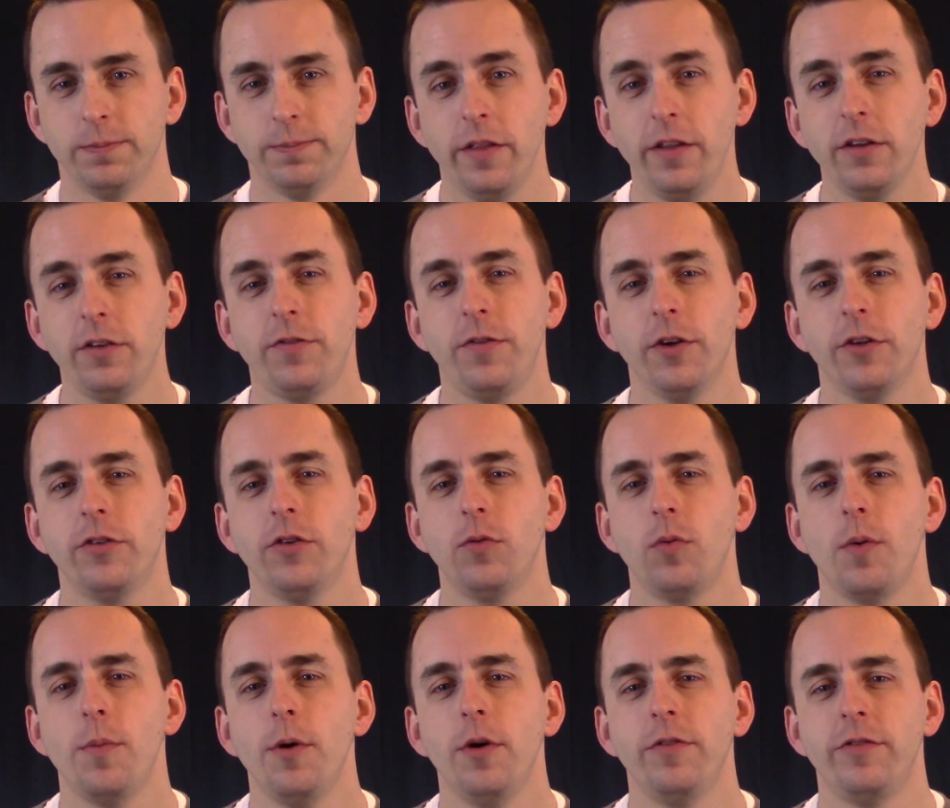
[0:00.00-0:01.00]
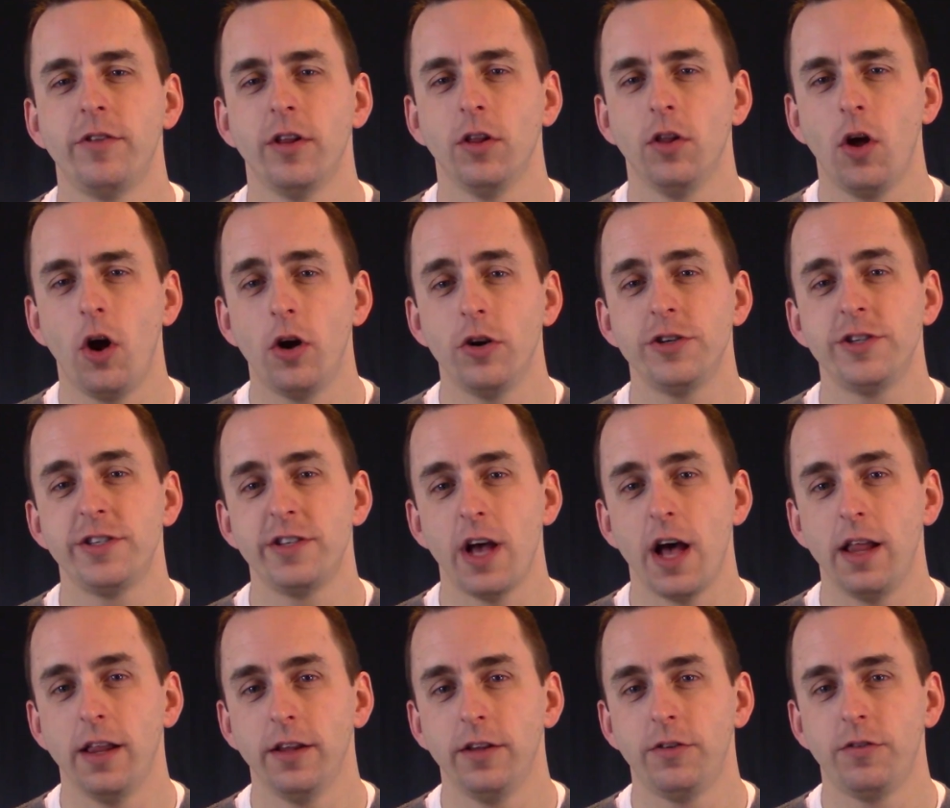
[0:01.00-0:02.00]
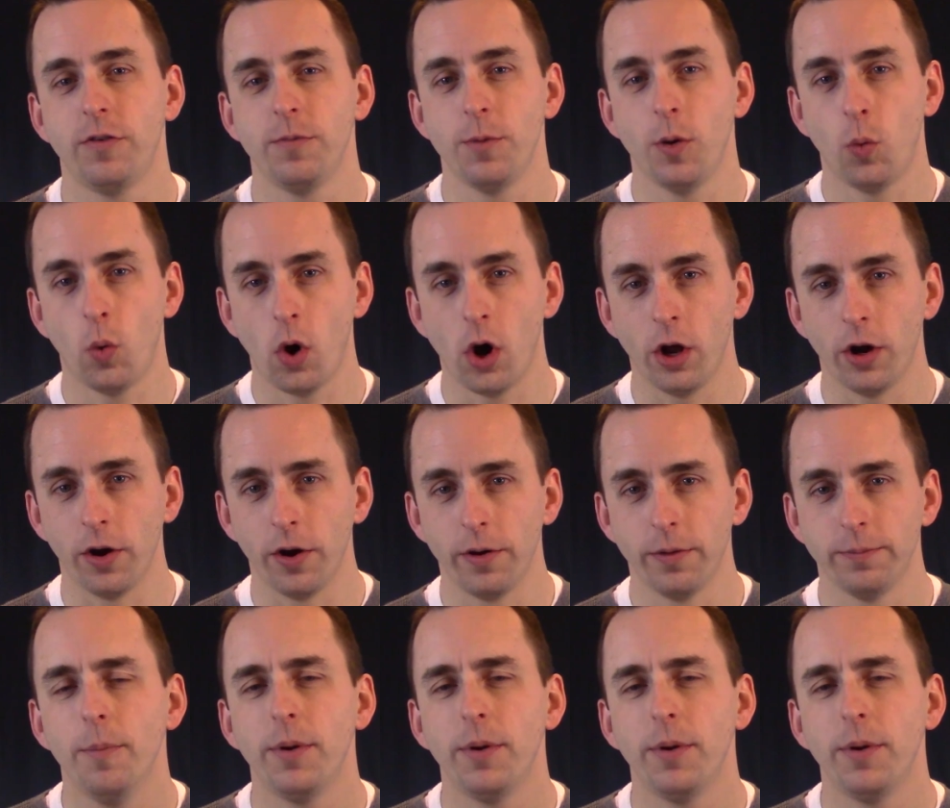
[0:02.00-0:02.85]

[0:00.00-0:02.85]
This filter removes the large solids from the water.